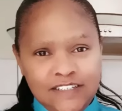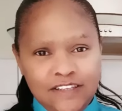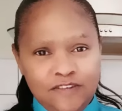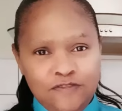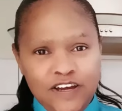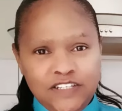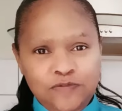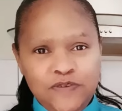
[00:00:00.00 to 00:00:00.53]
to the
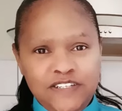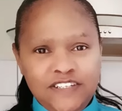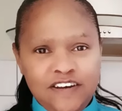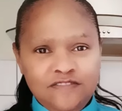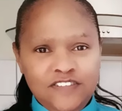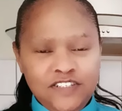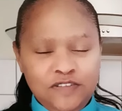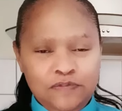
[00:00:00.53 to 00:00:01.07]
recipes
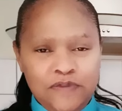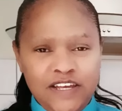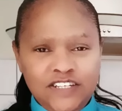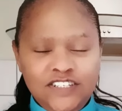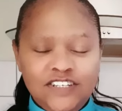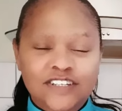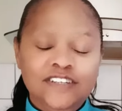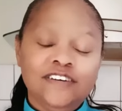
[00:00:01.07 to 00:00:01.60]
I've just
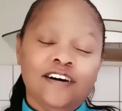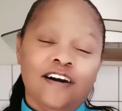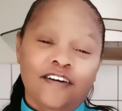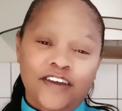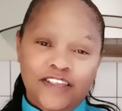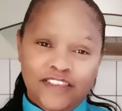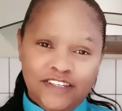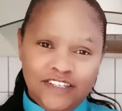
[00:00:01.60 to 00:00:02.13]
mentioned are
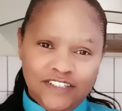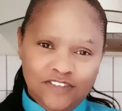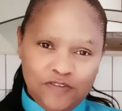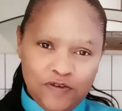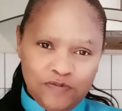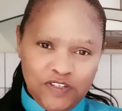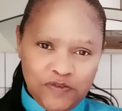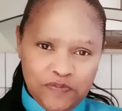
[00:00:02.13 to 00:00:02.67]
in the
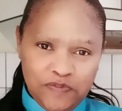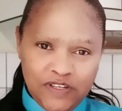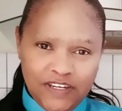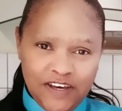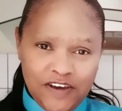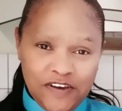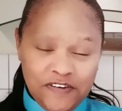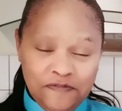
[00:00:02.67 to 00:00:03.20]
description
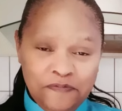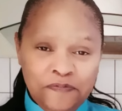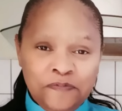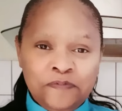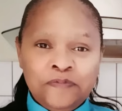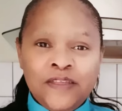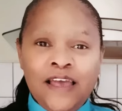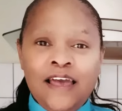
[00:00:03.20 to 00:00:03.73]
below.
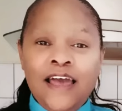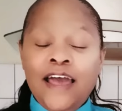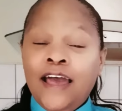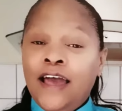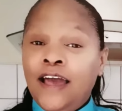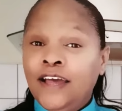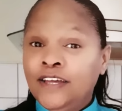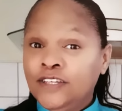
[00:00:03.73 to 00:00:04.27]

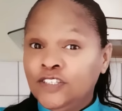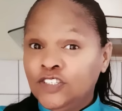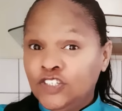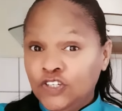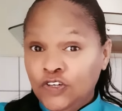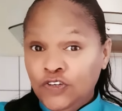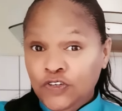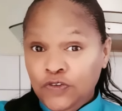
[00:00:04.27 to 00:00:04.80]

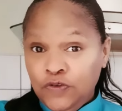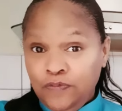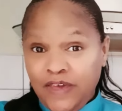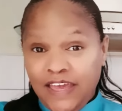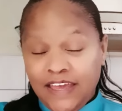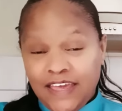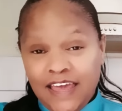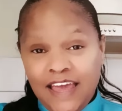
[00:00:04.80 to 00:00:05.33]
Do you
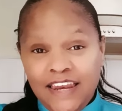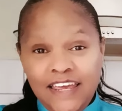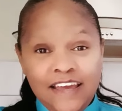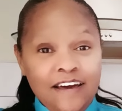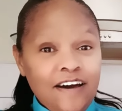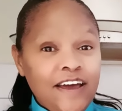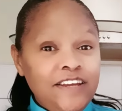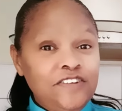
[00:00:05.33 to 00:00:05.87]
make any
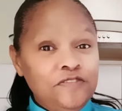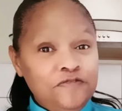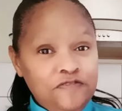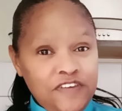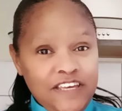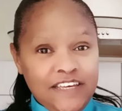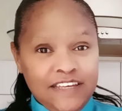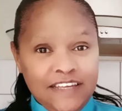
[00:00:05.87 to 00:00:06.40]
kind of
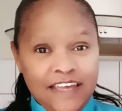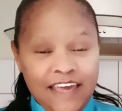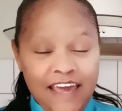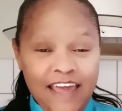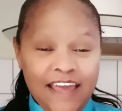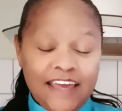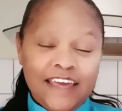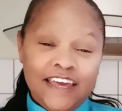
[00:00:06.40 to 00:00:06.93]
vegan
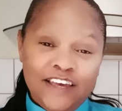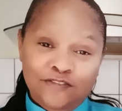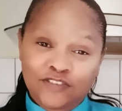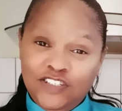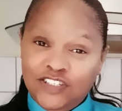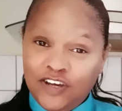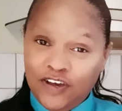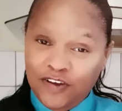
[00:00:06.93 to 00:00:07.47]
cake? If
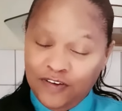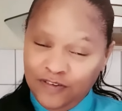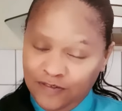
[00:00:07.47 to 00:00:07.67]
so,